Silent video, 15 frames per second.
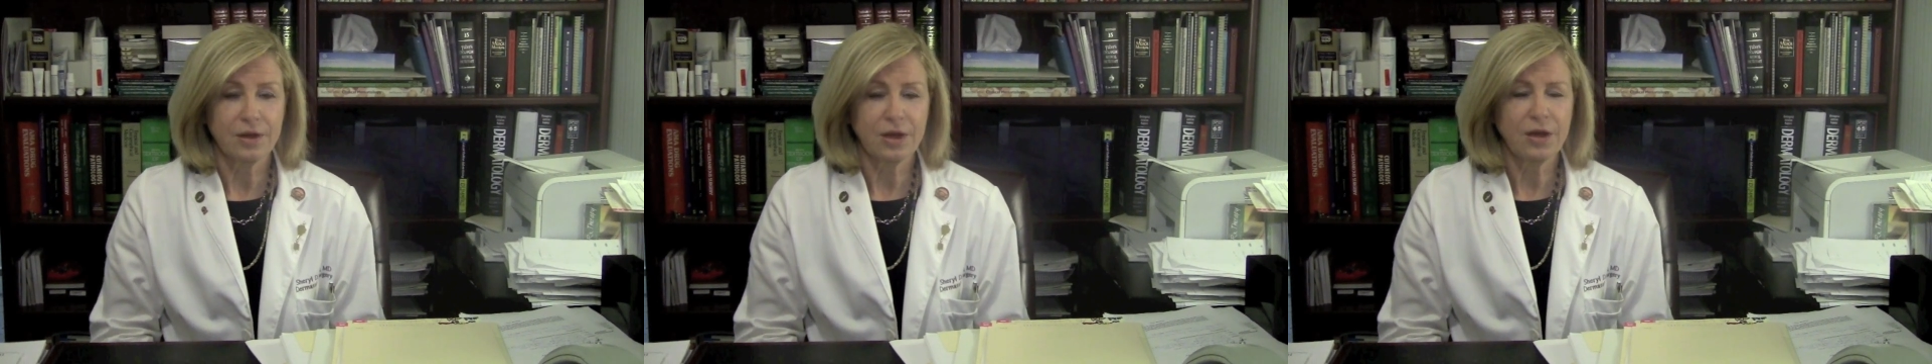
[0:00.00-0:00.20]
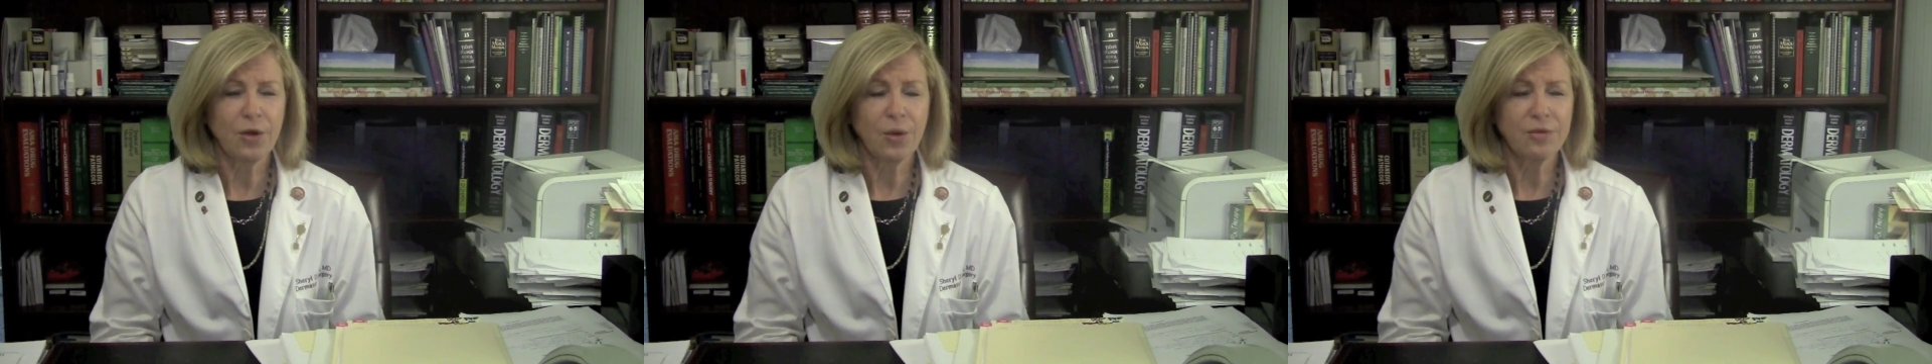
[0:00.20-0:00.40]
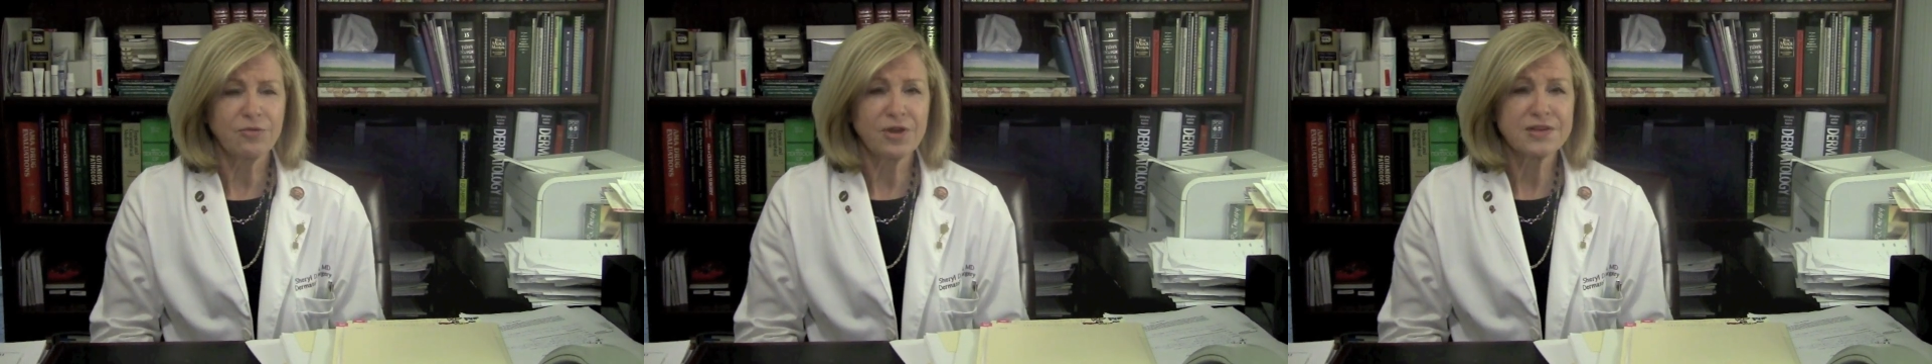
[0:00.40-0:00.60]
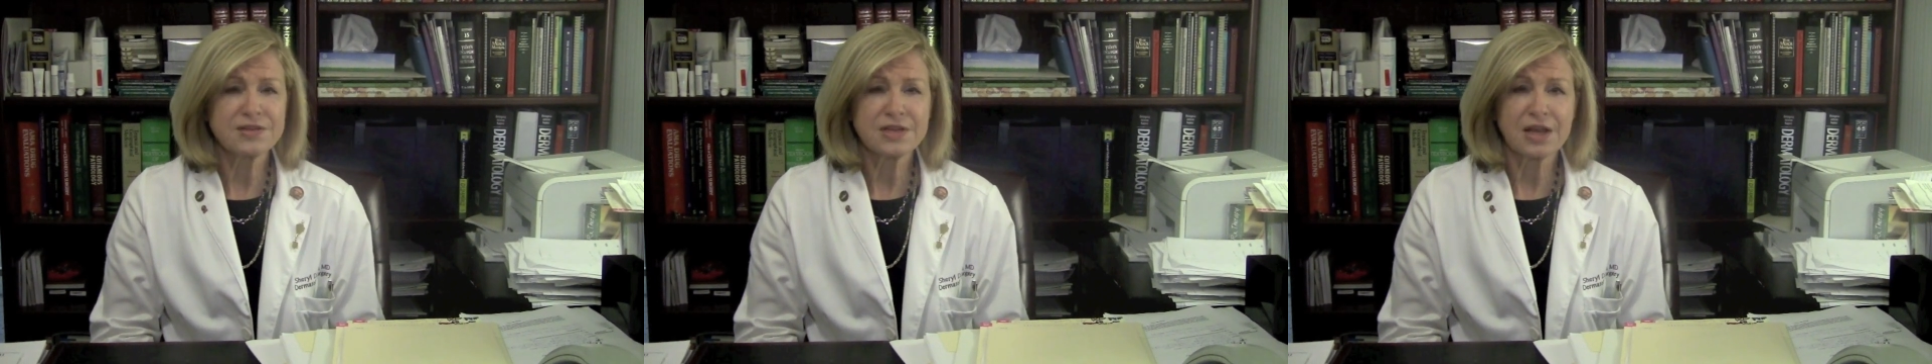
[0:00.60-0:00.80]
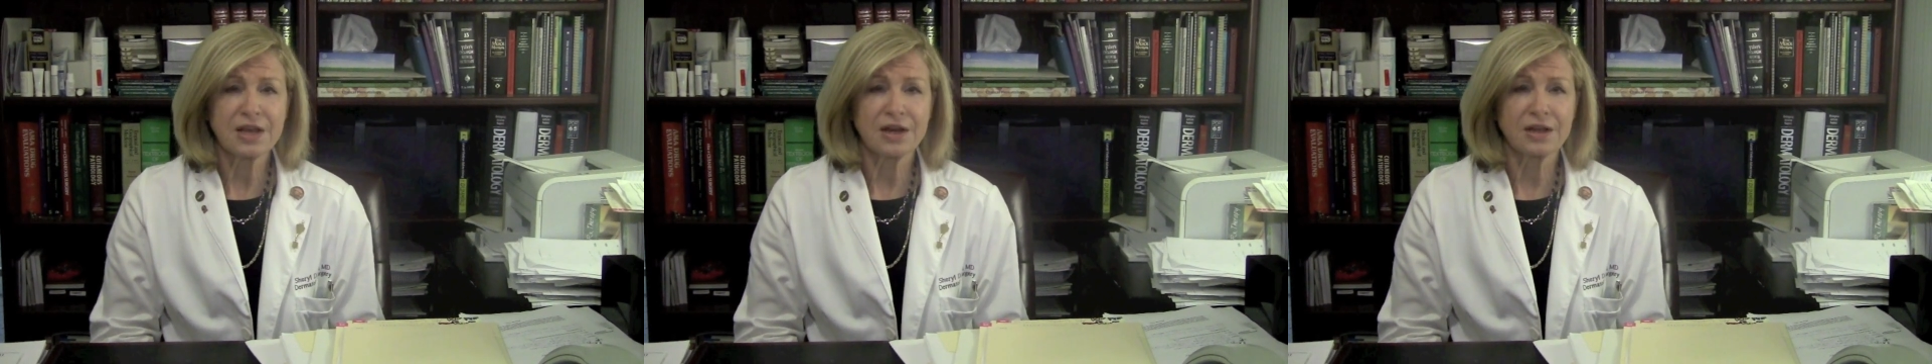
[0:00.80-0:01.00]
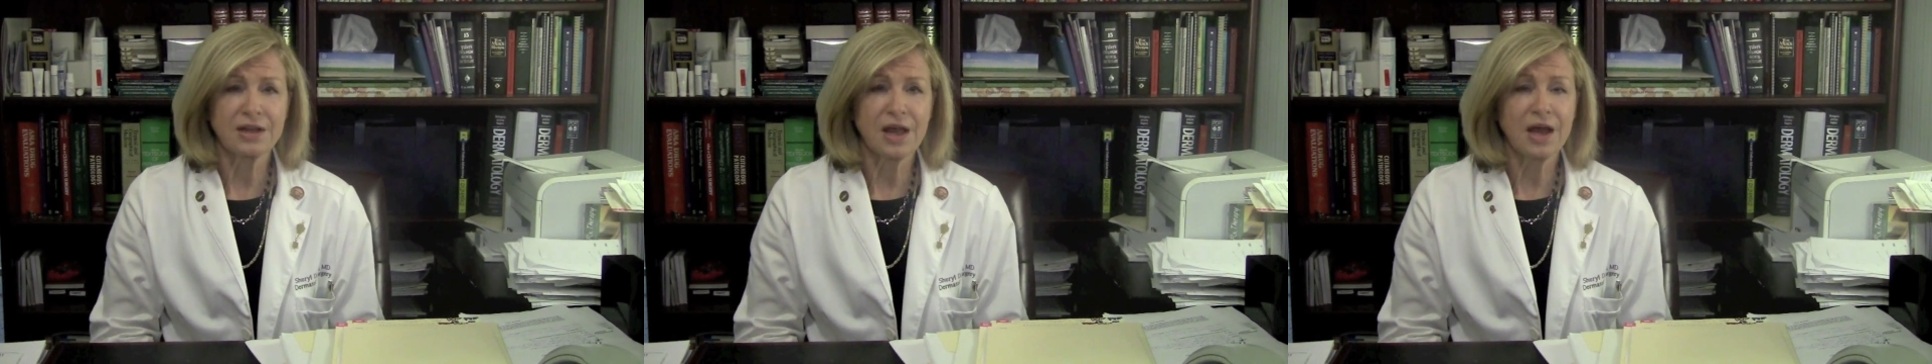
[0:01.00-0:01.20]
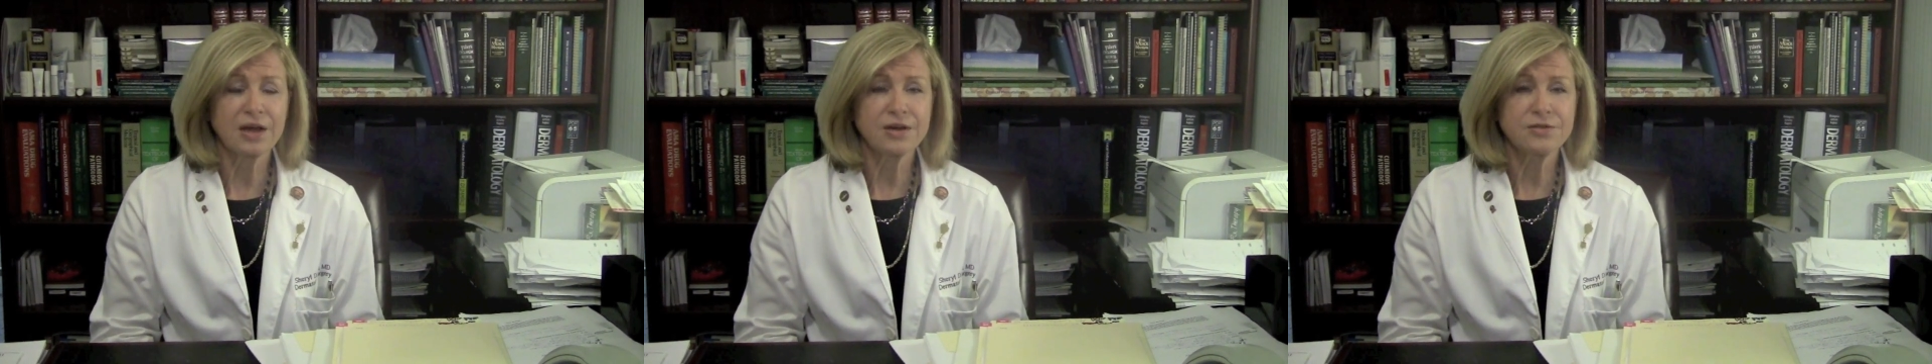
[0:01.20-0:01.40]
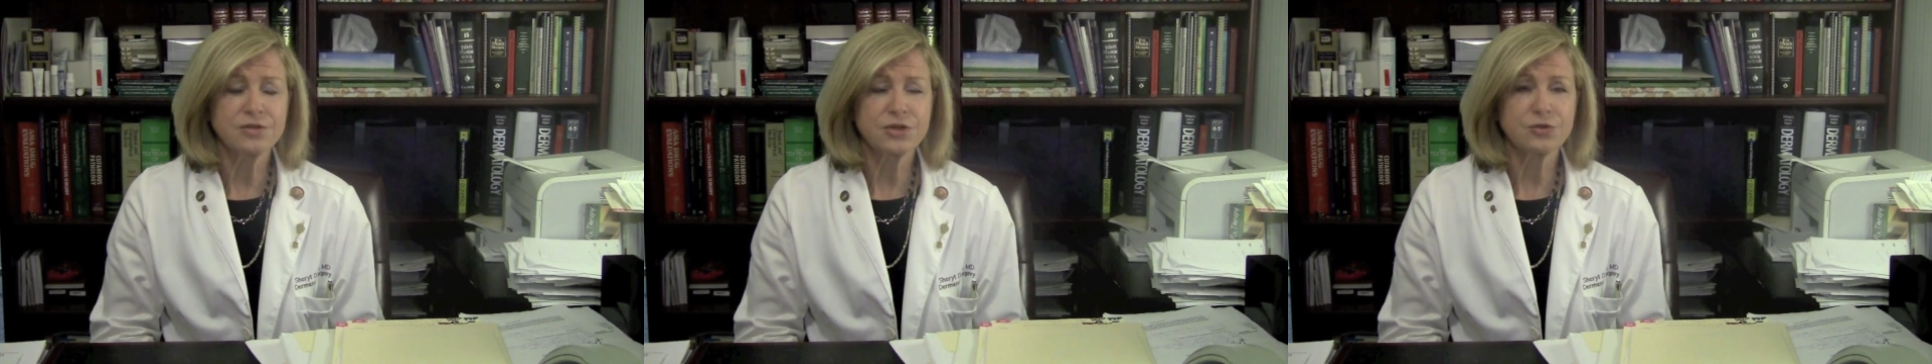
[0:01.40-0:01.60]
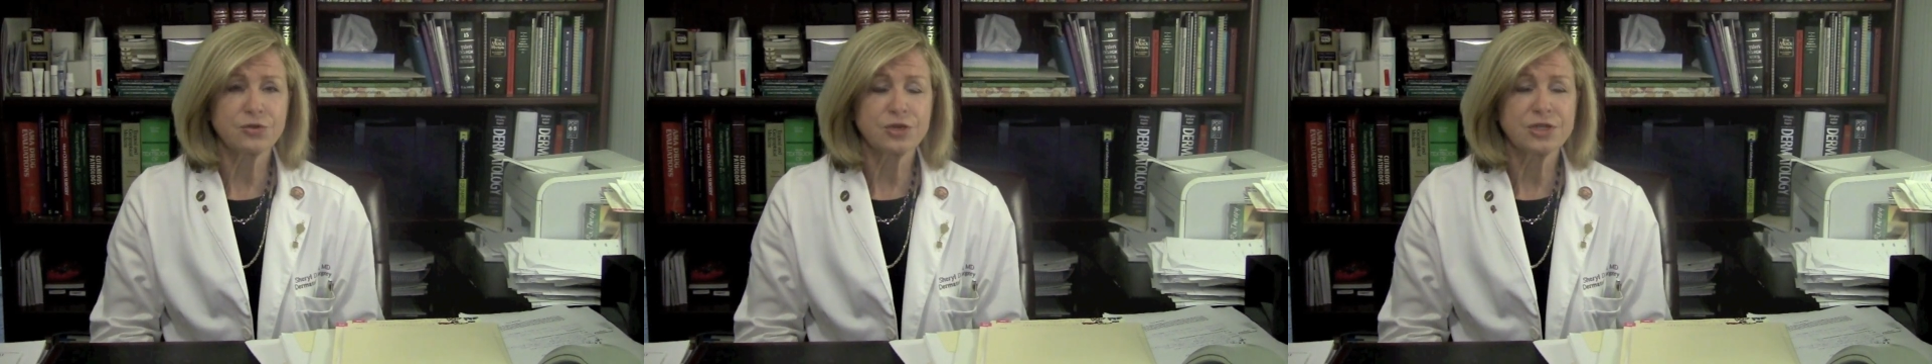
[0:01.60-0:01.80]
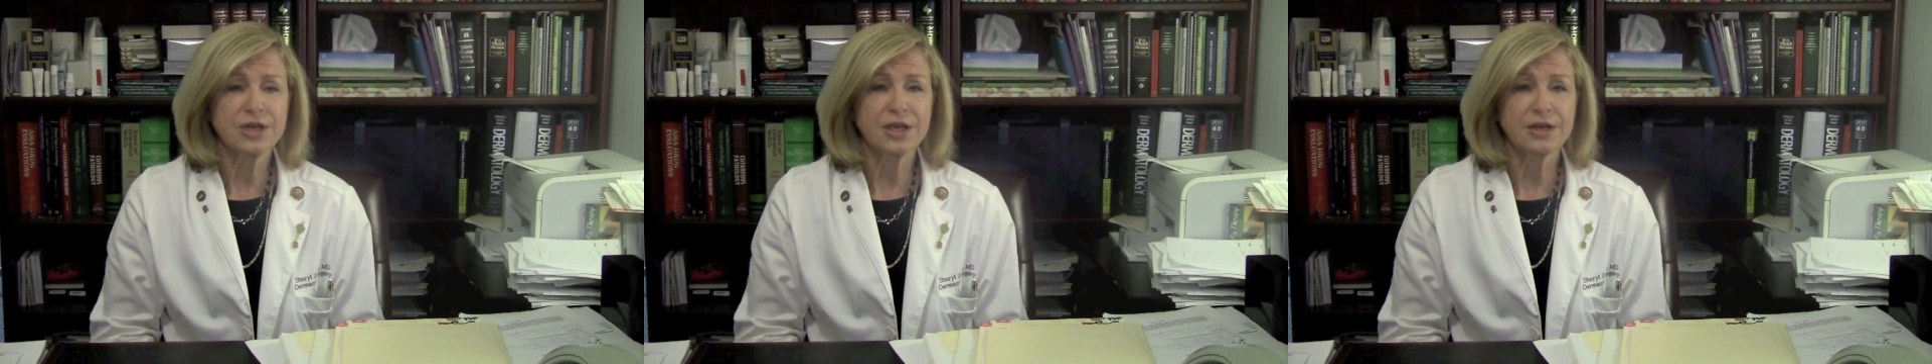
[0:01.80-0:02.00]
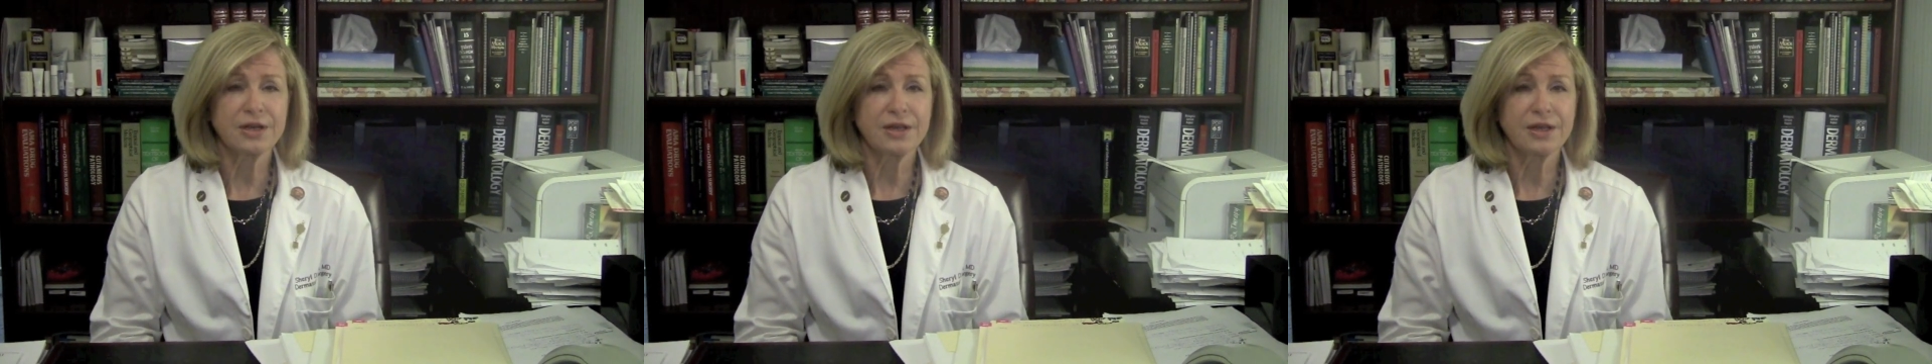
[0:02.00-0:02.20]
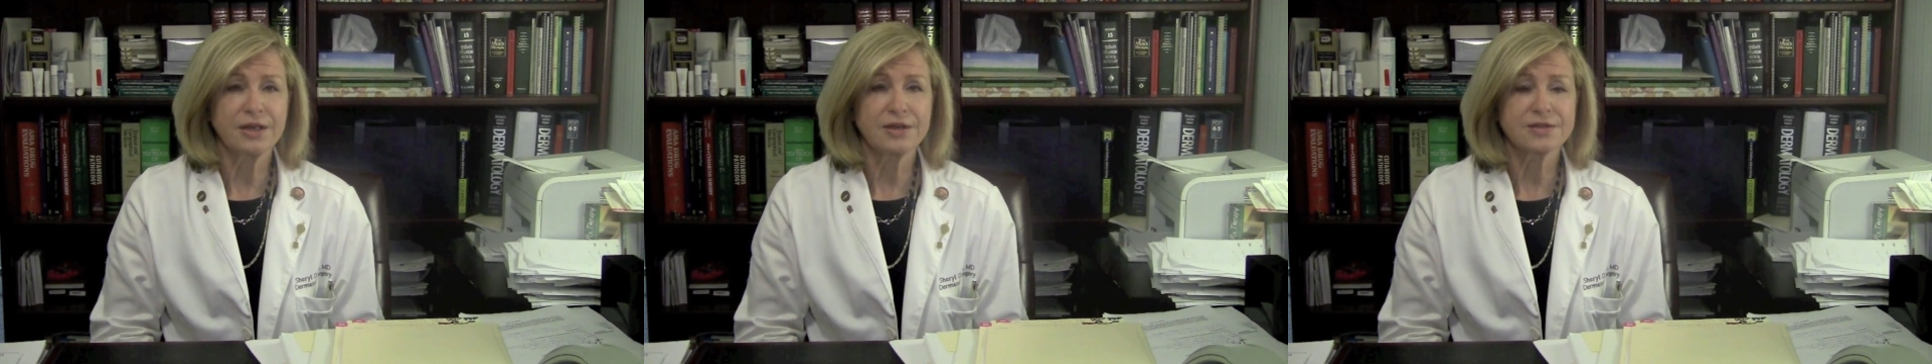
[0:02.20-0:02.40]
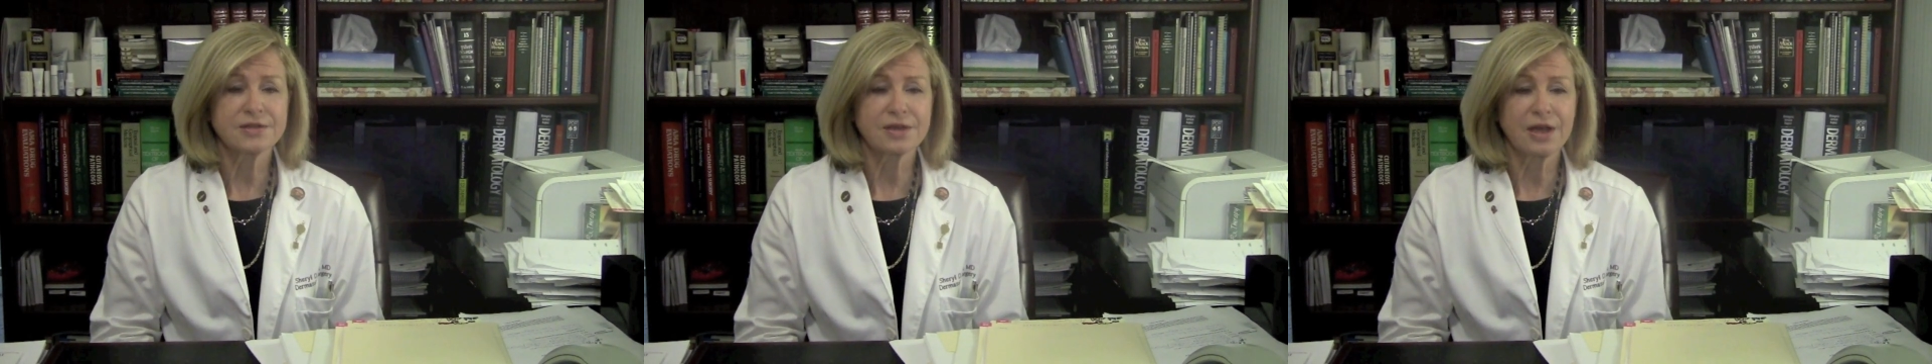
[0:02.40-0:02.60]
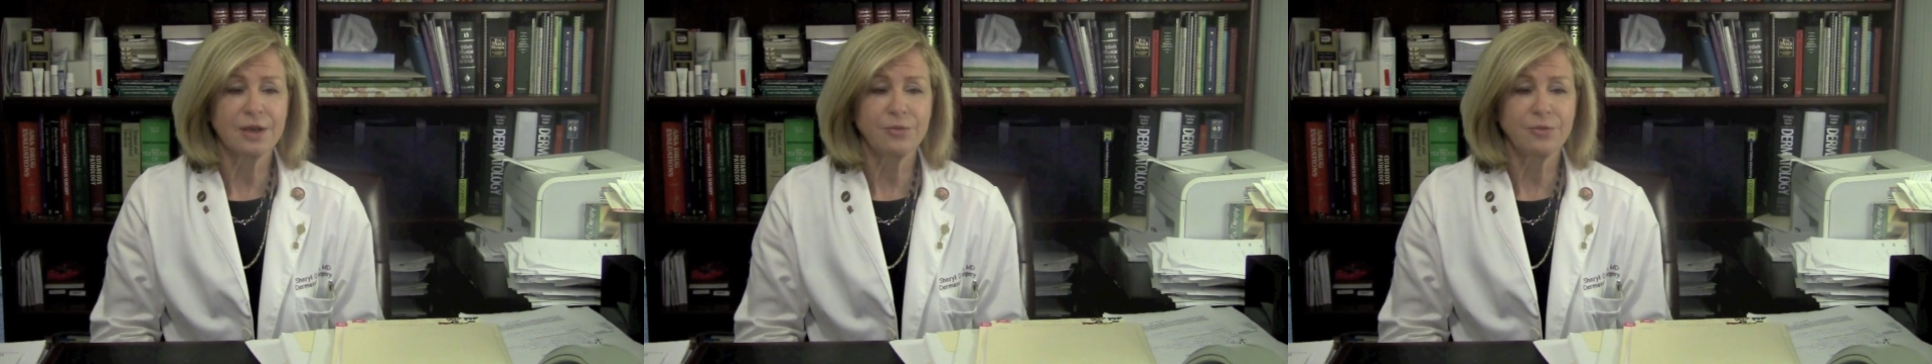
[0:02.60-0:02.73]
I investigated a lot of different techniques.